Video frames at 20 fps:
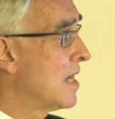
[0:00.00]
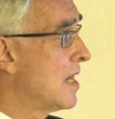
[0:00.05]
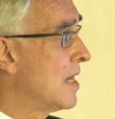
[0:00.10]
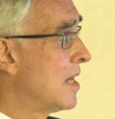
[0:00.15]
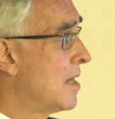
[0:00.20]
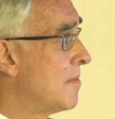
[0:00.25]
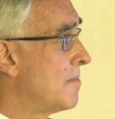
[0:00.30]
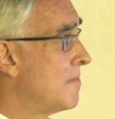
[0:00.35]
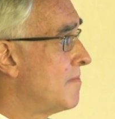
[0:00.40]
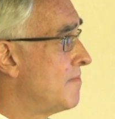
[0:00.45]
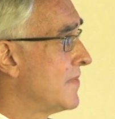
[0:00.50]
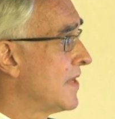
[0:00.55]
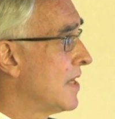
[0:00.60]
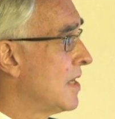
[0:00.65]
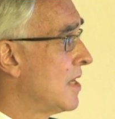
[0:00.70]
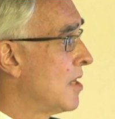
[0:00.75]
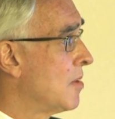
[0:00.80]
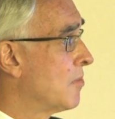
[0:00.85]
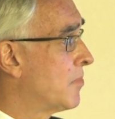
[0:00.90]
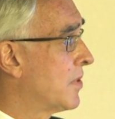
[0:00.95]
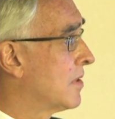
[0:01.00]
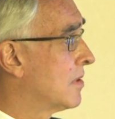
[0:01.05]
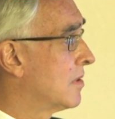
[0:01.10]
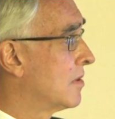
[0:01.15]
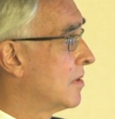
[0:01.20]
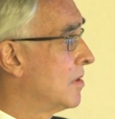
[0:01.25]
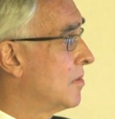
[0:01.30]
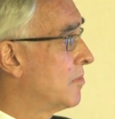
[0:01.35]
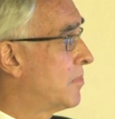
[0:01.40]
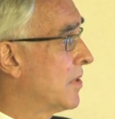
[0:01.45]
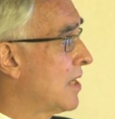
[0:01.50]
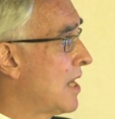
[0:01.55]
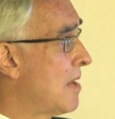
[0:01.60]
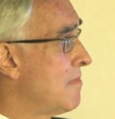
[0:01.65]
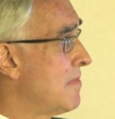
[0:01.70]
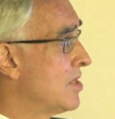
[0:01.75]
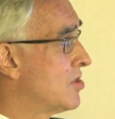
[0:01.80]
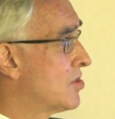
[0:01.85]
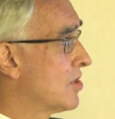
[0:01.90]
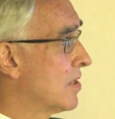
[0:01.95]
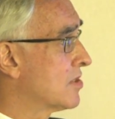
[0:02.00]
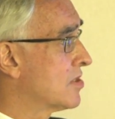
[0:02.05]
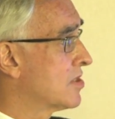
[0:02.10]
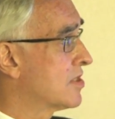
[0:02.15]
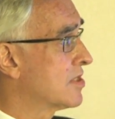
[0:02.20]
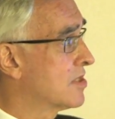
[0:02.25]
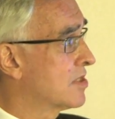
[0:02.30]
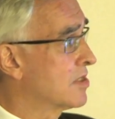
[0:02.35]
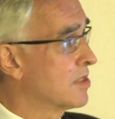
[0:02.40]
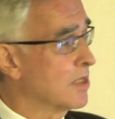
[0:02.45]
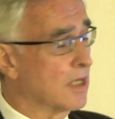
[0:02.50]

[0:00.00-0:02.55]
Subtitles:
But let me just